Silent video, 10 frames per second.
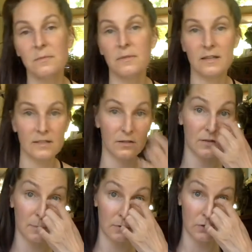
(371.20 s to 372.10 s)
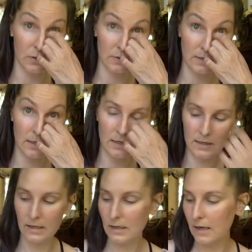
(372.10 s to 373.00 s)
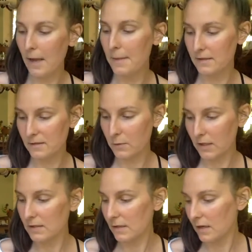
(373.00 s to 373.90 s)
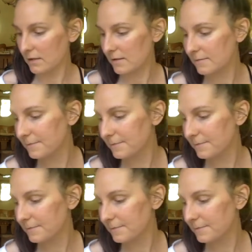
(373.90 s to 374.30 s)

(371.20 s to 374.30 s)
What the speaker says: That's how you spell Kjerste. And then Swanky Socks.